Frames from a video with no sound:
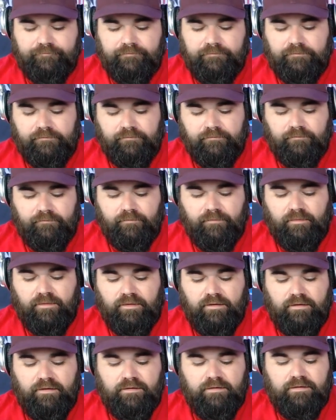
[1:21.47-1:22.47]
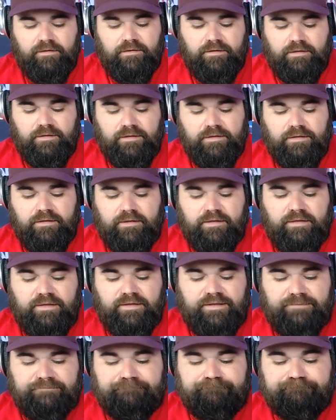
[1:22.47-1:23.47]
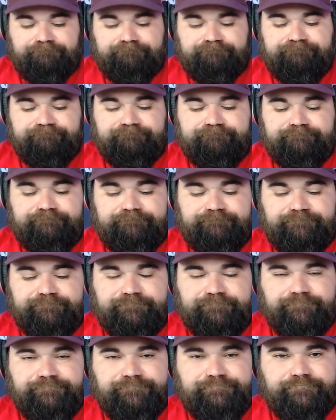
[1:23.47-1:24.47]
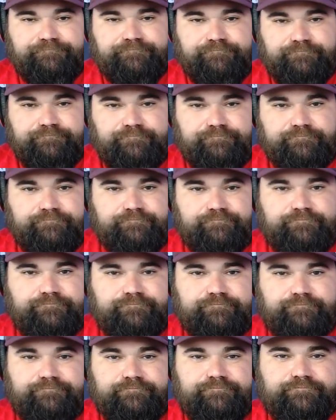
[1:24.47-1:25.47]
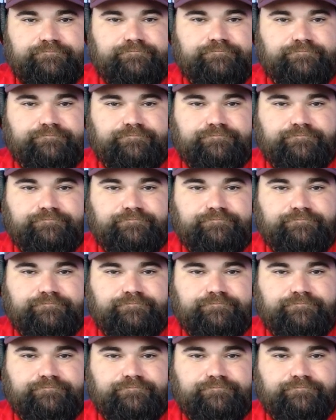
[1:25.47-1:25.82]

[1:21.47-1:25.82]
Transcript: [no speech]